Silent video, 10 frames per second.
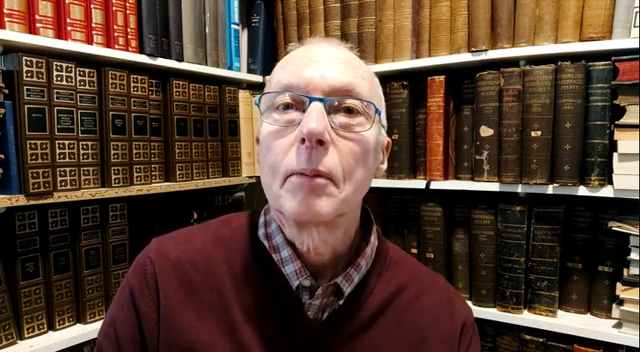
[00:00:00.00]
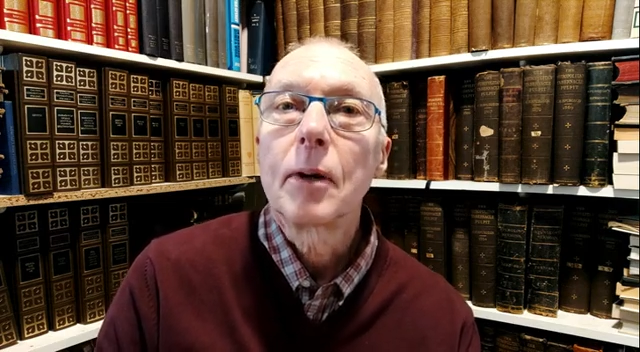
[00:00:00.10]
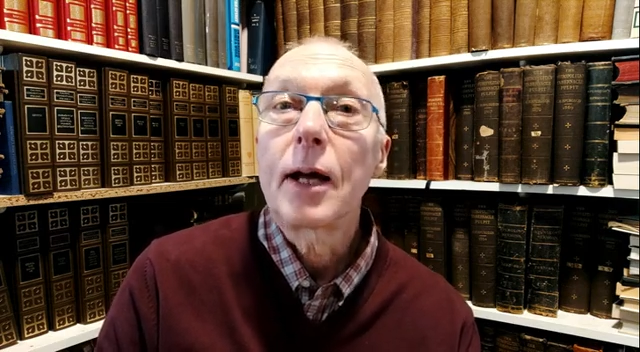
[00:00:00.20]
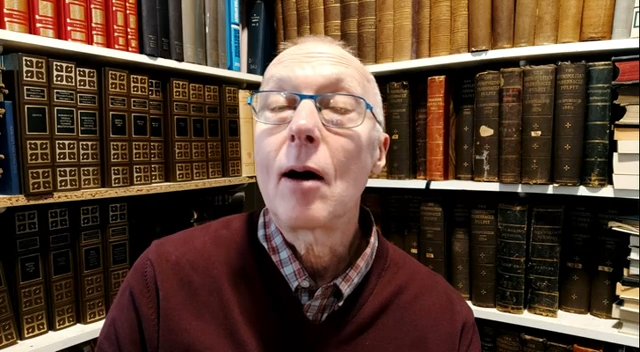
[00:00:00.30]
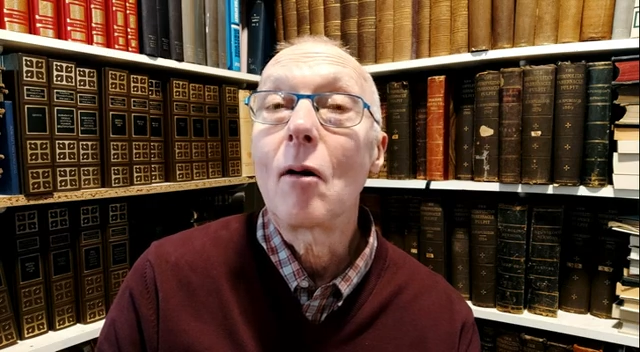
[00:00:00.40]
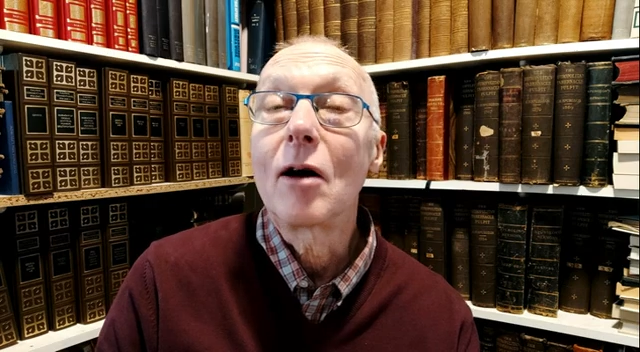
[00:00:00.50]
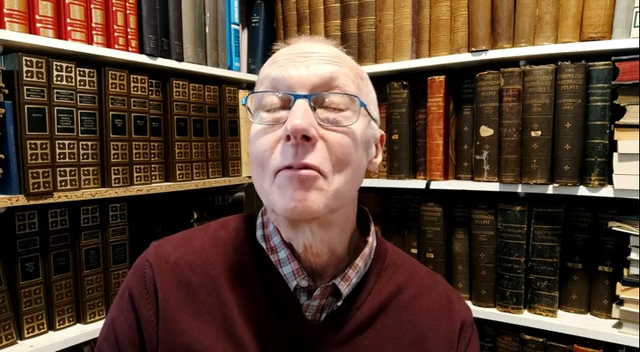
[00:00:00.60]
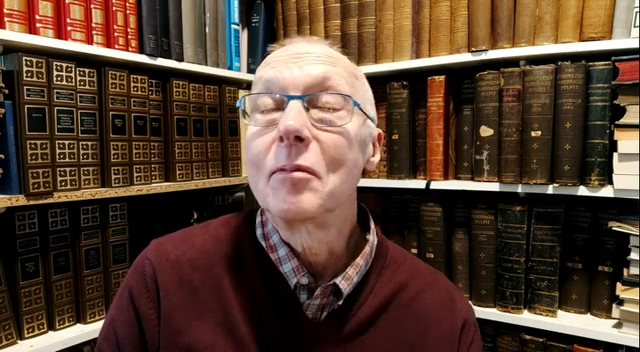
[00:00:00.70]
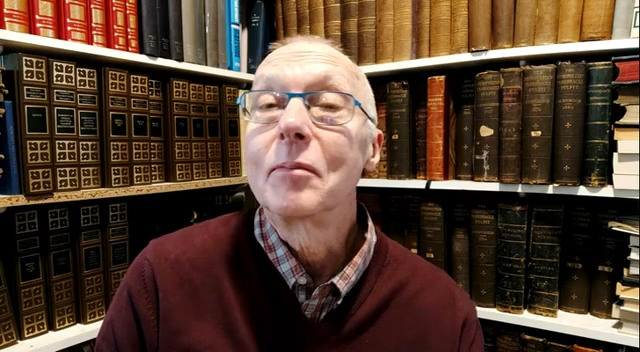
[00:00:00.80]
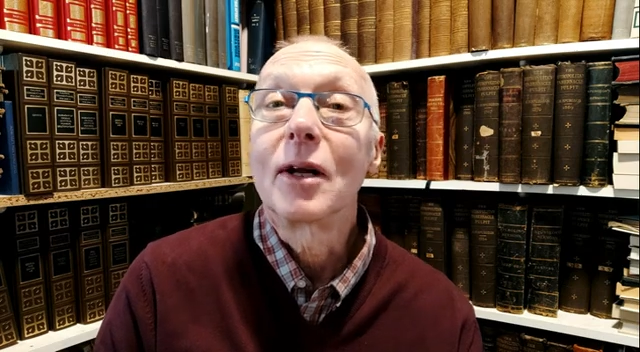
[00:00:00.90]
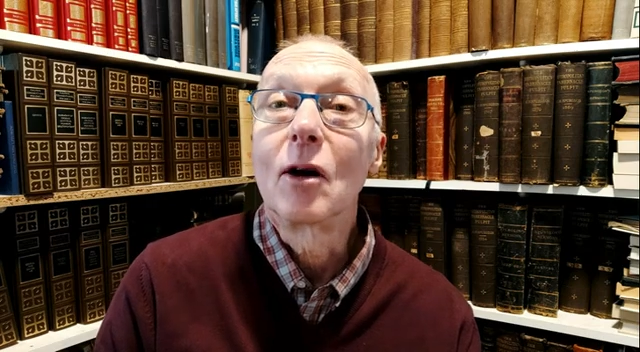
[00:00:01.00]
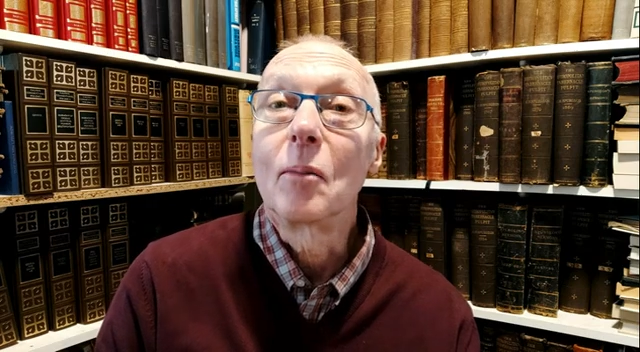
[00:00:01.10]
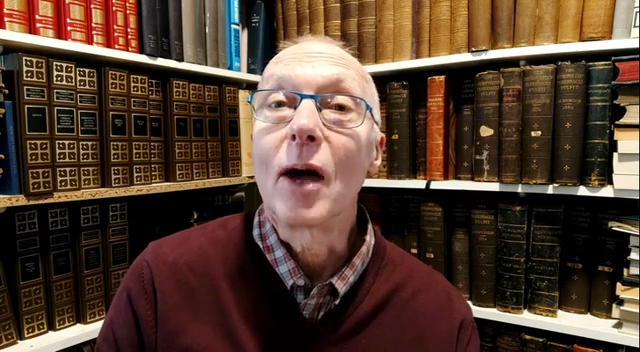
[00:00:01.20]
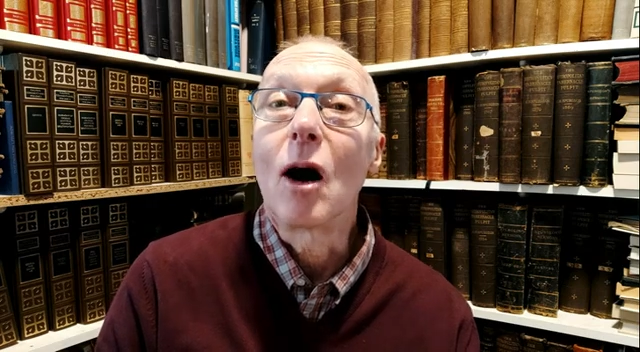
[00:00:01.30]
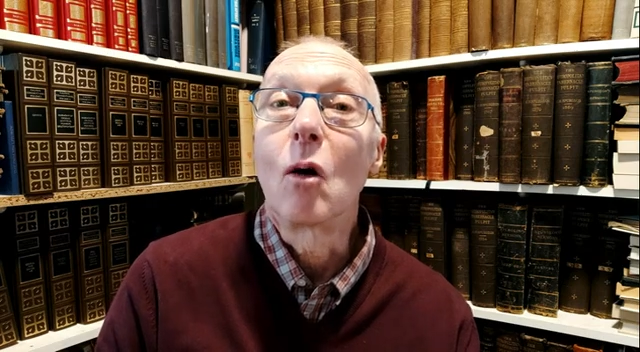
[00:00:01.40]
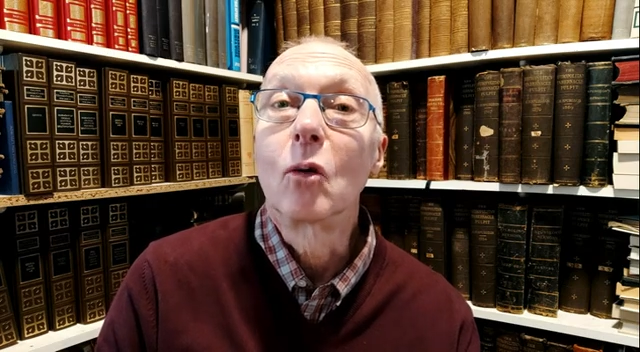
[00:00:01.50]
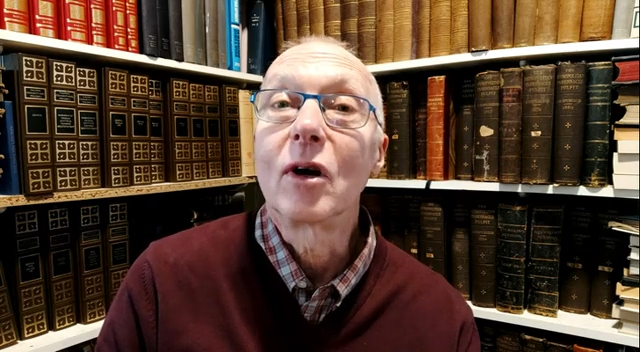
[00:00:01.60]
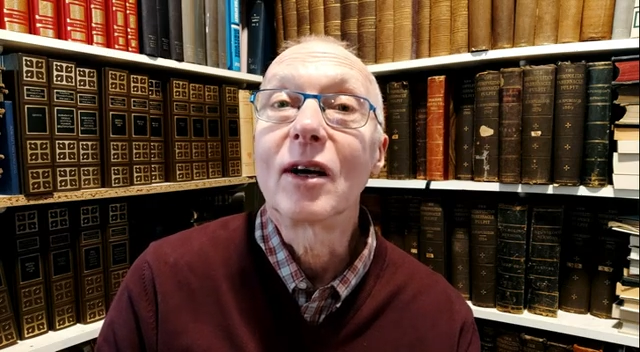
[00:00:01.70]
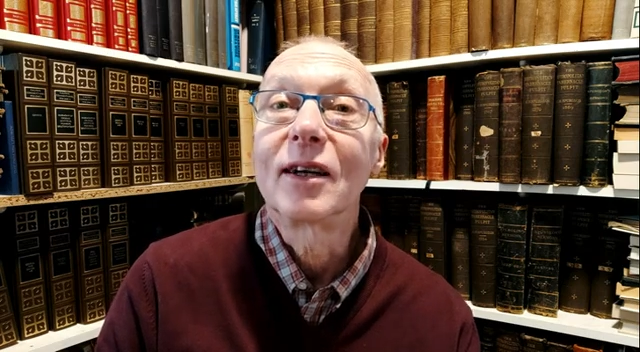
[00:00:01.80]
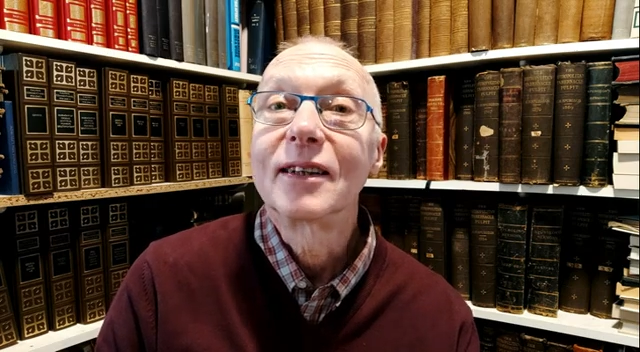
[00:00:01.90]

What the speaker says: But now I'm a little bit older,